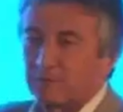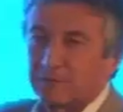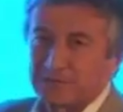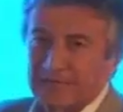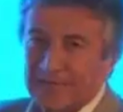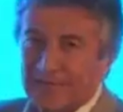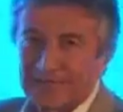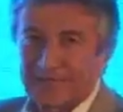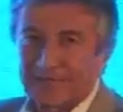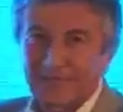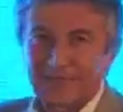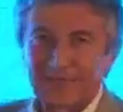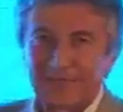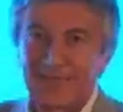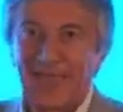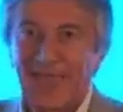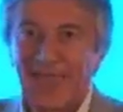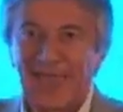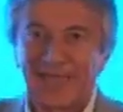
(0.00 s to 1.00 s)
was getting
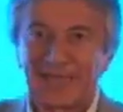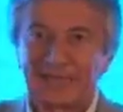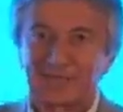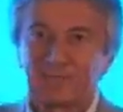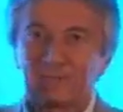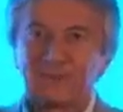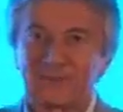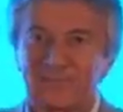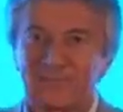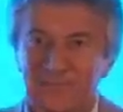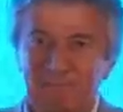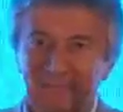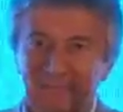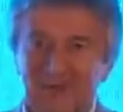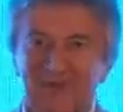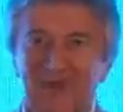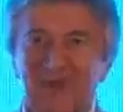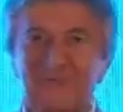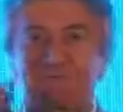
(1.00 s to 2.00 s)
the ads and what the
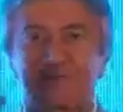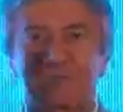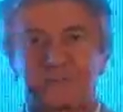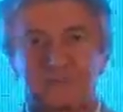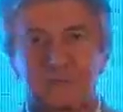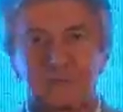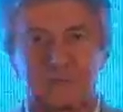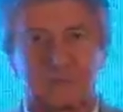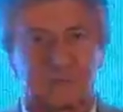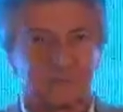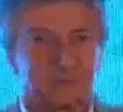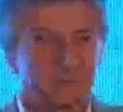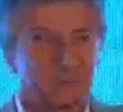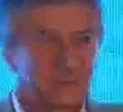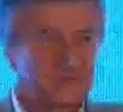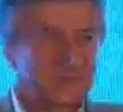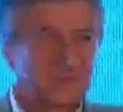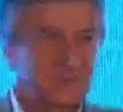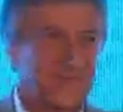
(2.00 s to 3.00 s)
demographics were, and
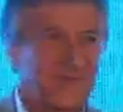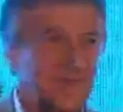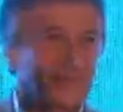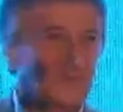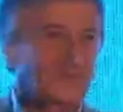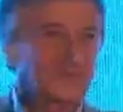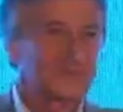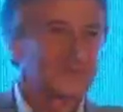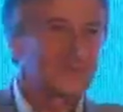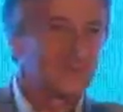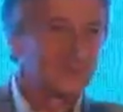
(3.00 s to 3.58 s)
was it a man versus a